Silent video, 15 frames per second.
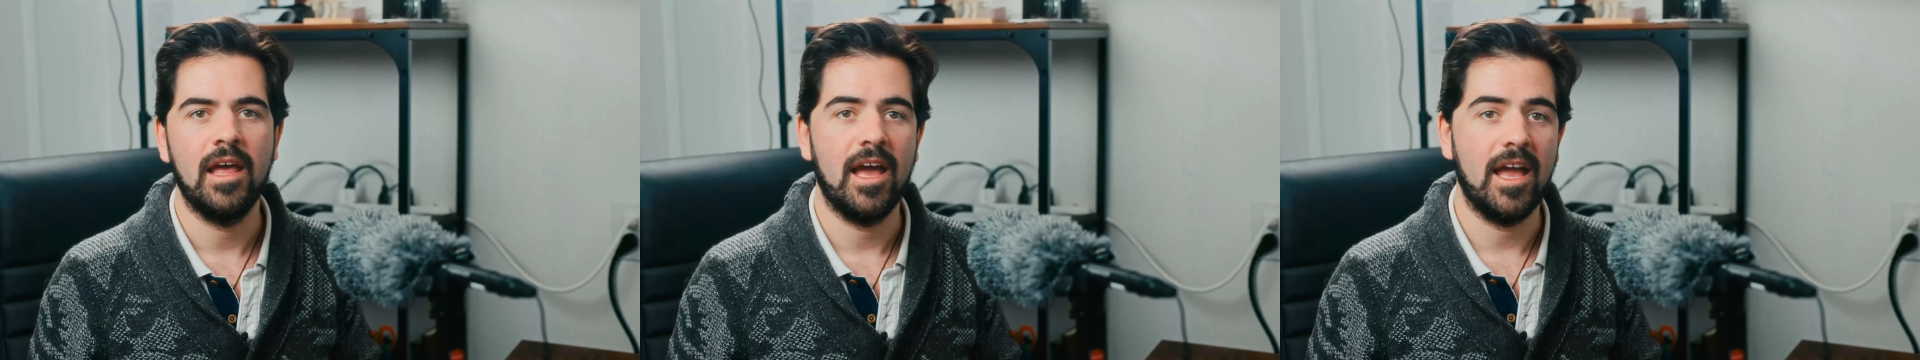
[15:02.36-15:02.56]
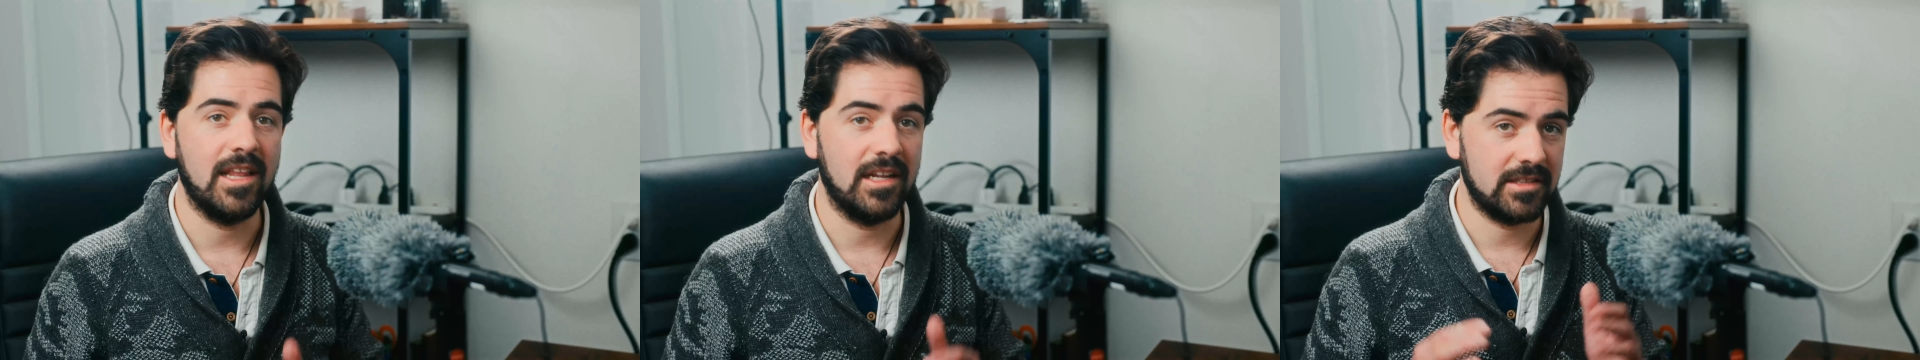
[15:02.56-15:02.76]

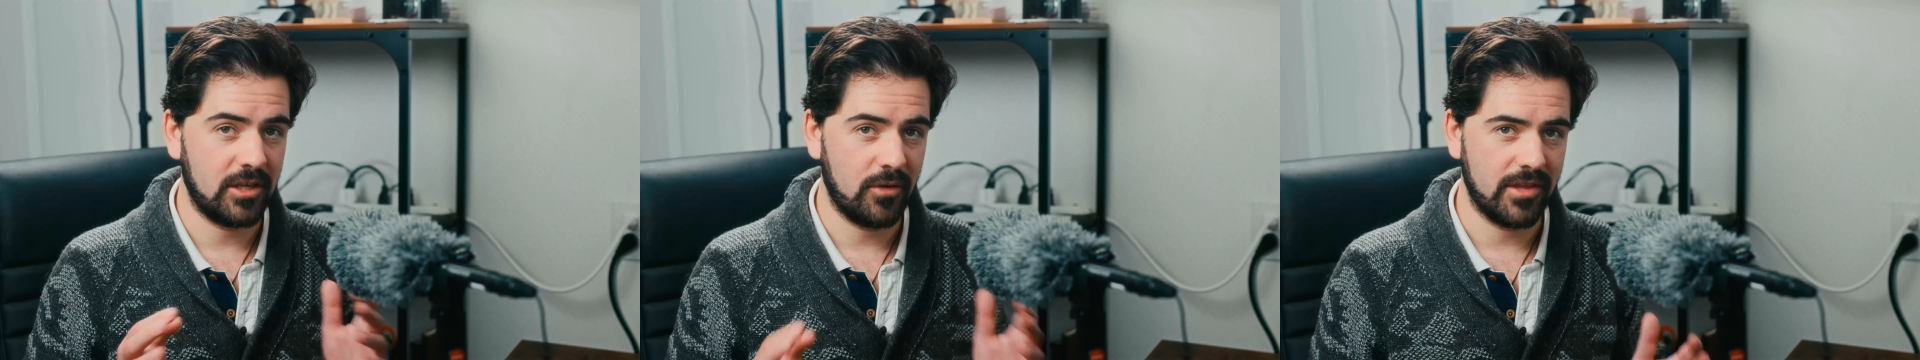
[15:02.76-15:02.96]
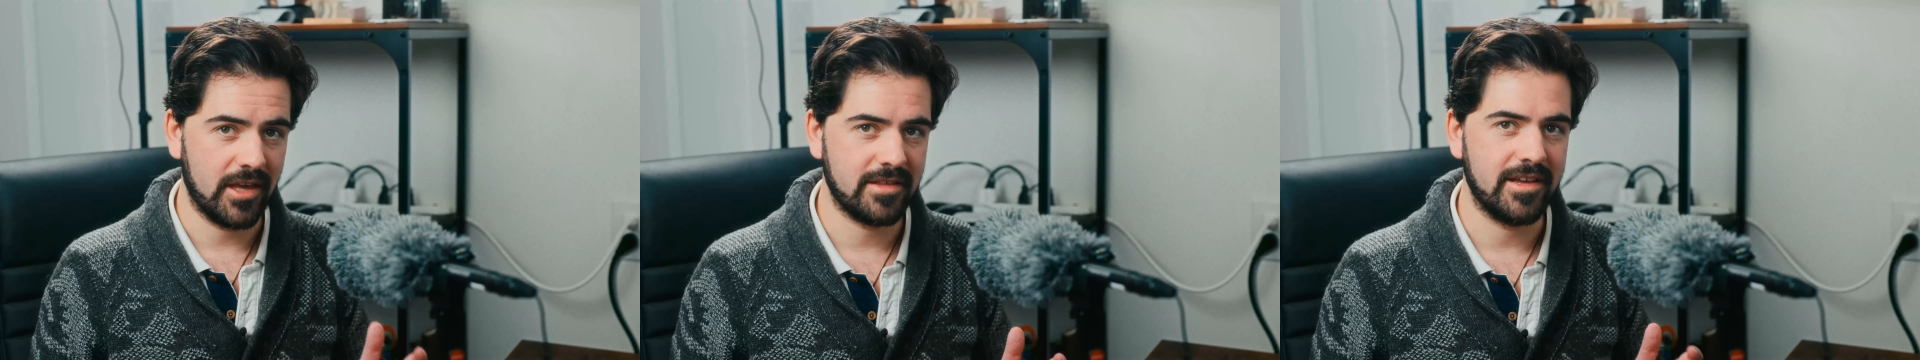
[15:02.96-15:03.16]
and I'll see
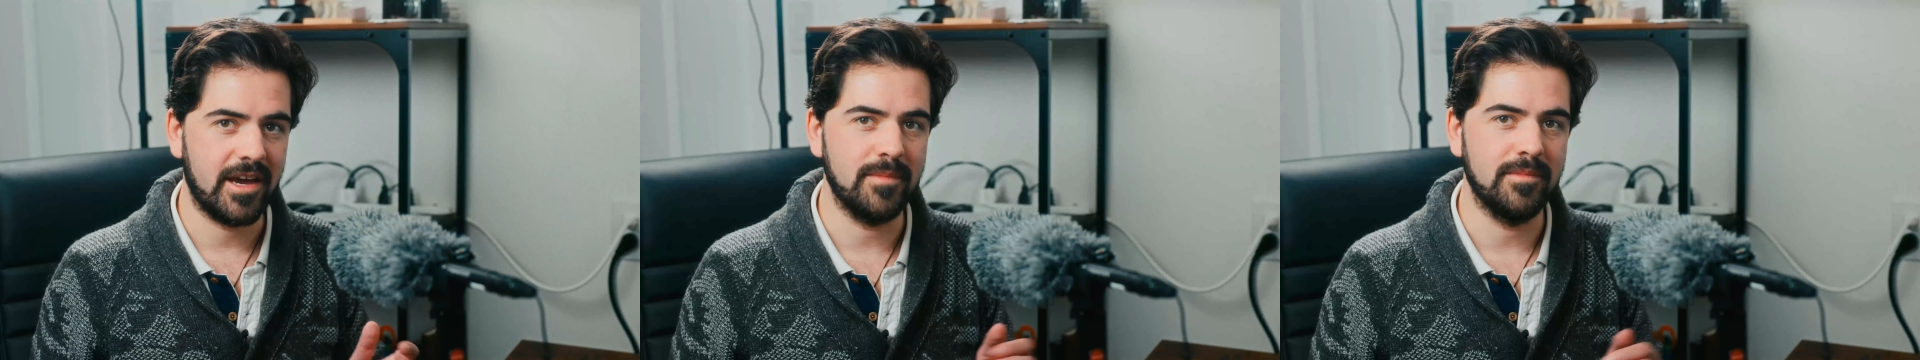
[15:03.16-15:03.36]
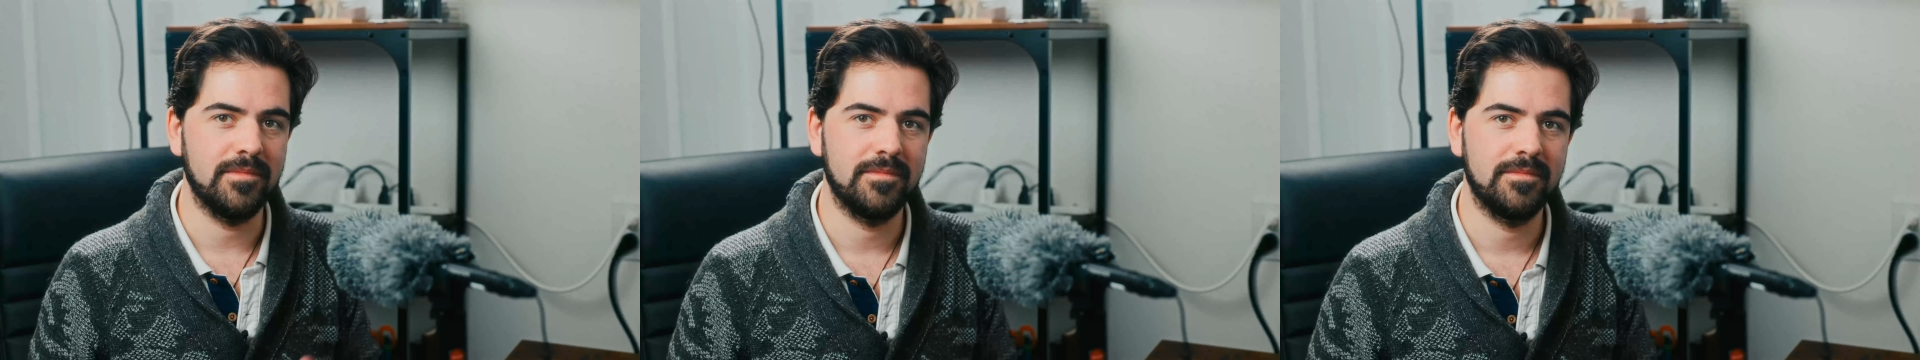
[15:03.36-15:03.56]
you next
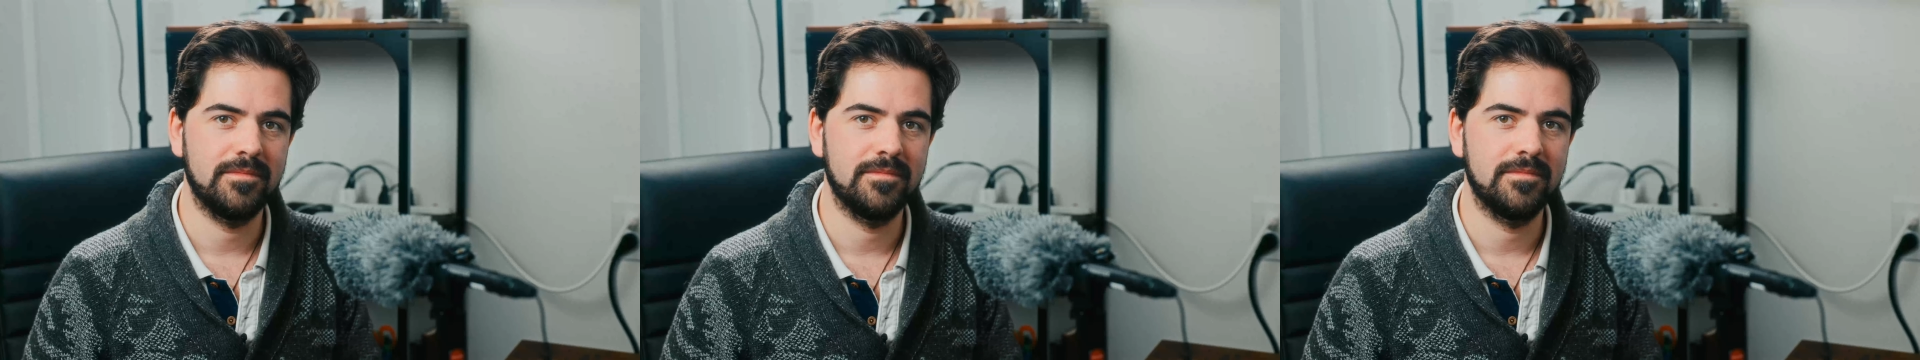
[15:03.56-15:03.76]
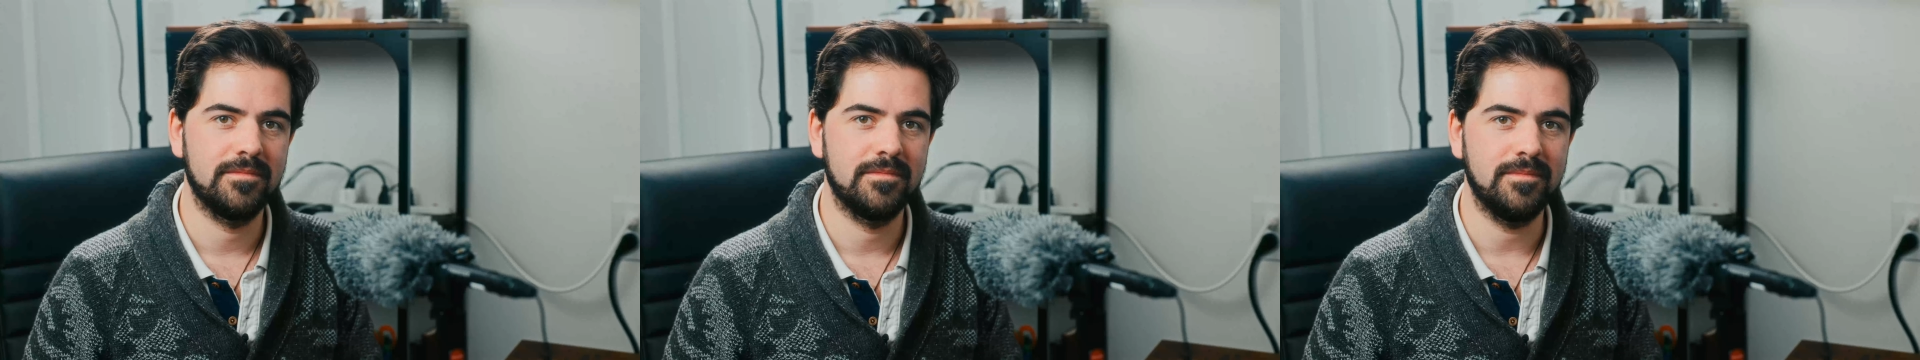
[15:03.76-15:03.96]
time.
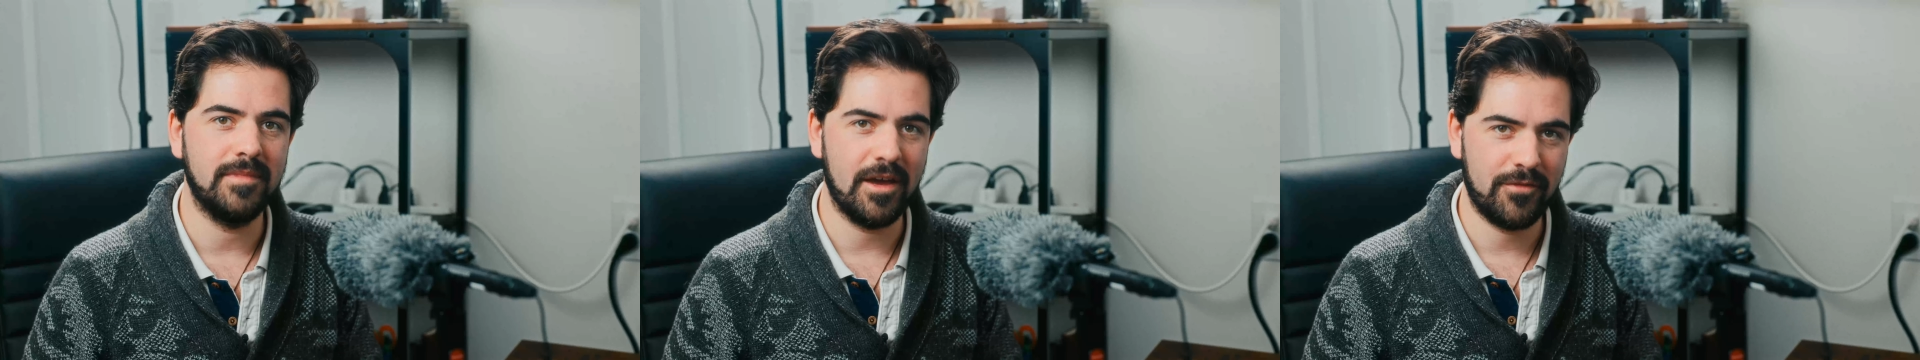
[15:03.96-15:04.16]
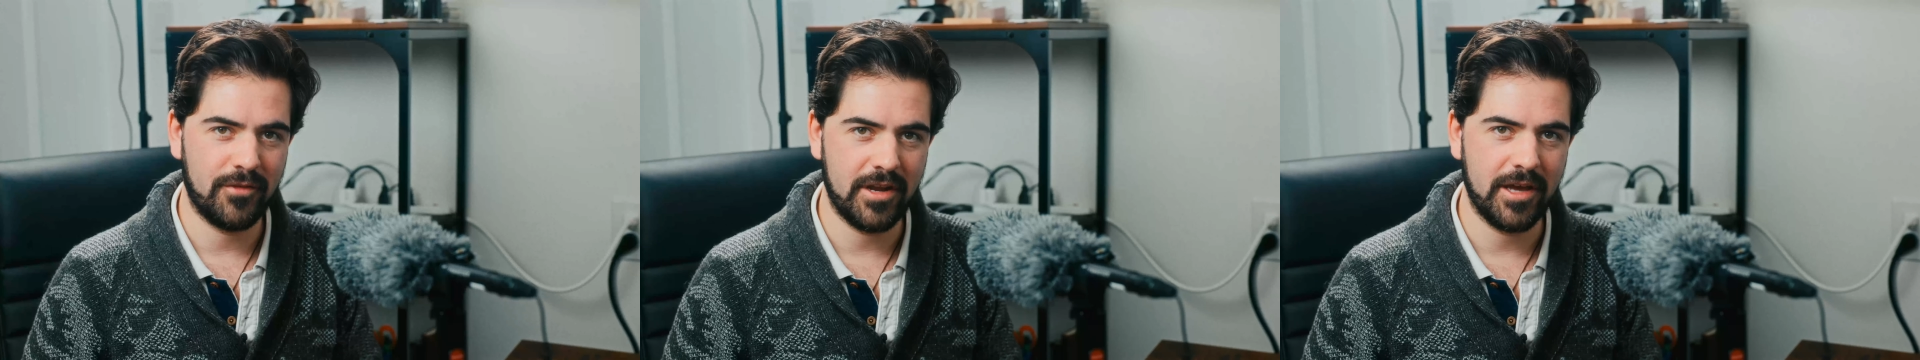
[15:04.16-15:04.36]

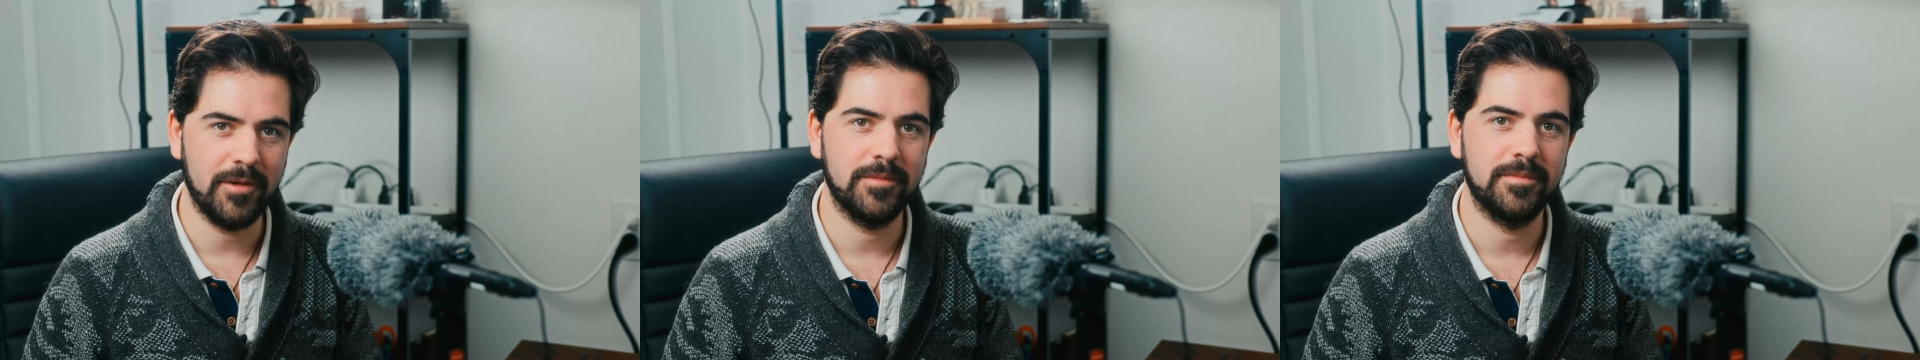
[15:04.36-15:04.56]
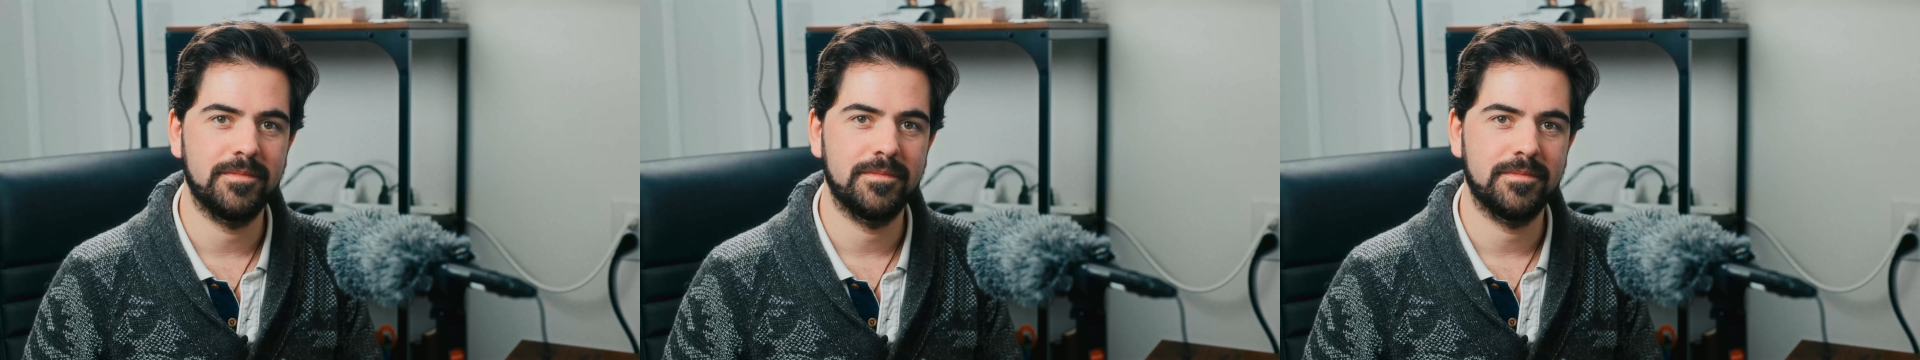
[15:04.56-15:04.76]
Bye for now.